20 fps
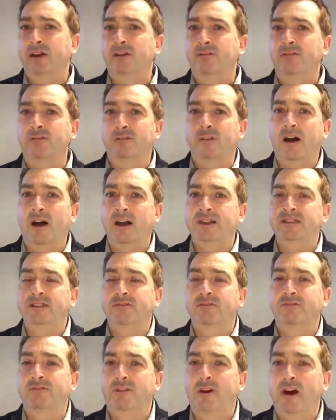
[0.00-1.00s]
flight
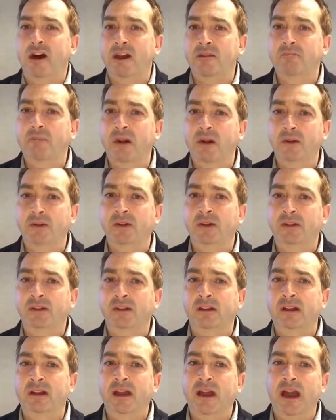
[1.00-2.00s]
and fight mode
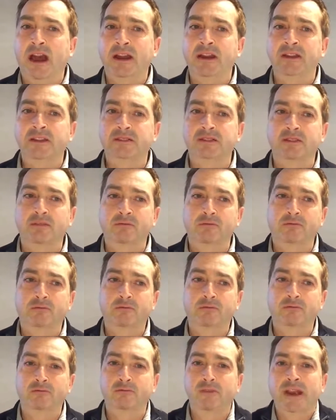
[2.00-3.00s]
and it's
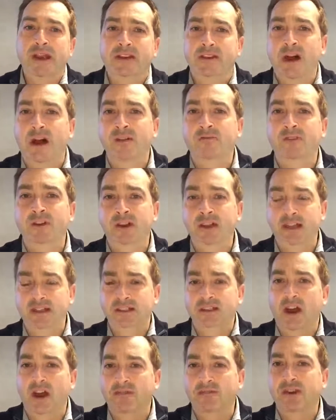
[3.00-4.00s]

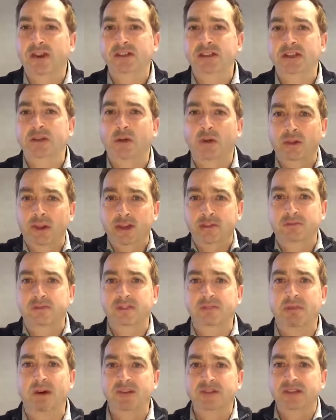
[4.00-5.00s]
diverting all those
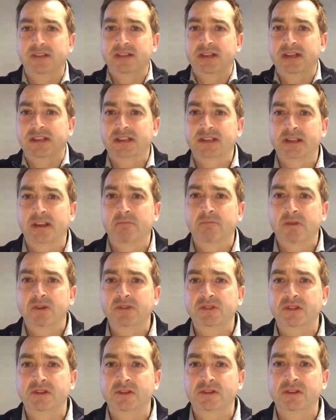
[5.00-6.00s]
responses into your
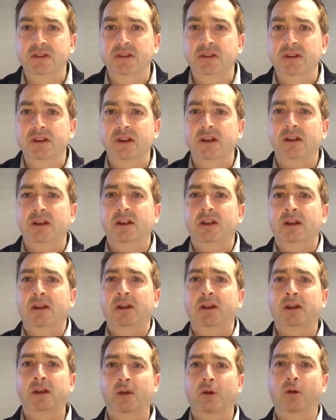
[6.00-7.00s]
muscles,
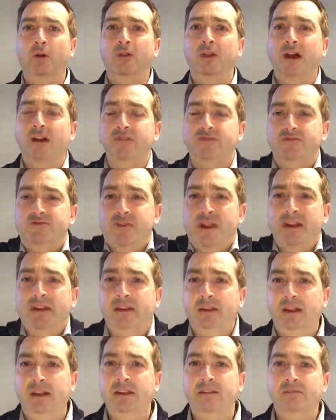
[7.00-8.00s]
all that
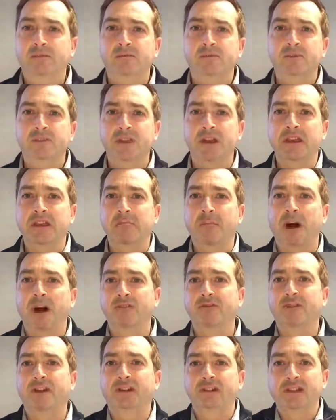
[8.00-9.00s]
adrenaline, so you
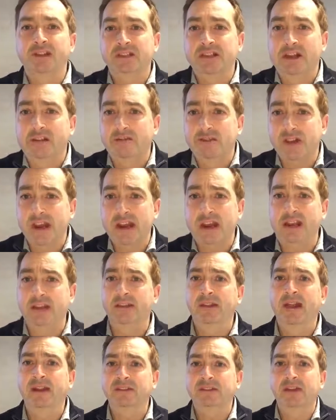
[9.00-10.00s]
might feel yourself
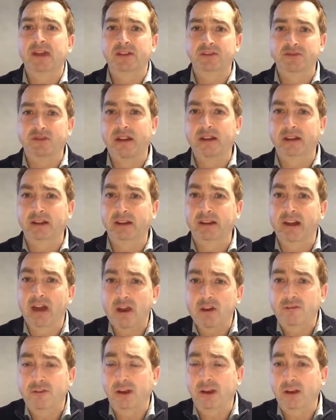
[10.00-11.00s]
shaking. That's your adrenaline
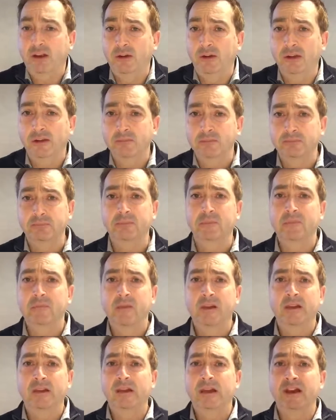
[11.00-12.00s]
overload,
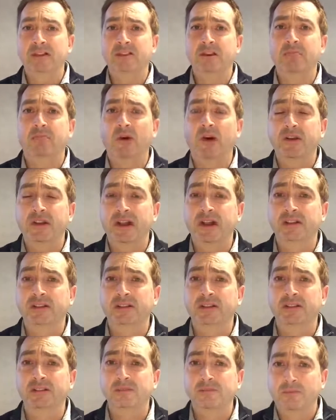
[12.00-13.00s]
as your body
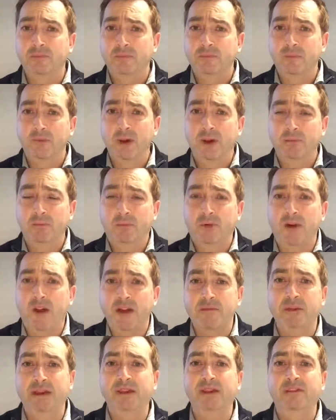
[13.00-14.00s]
is
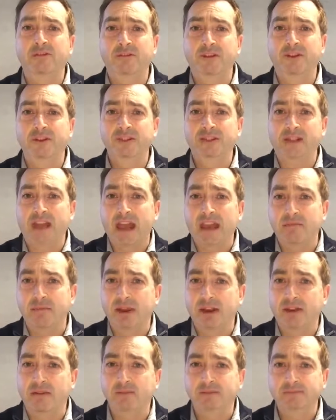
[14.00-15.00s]
priming you for
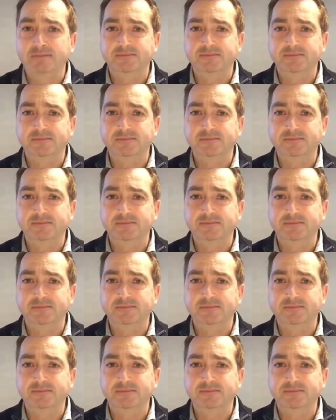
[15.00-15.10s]
escaping.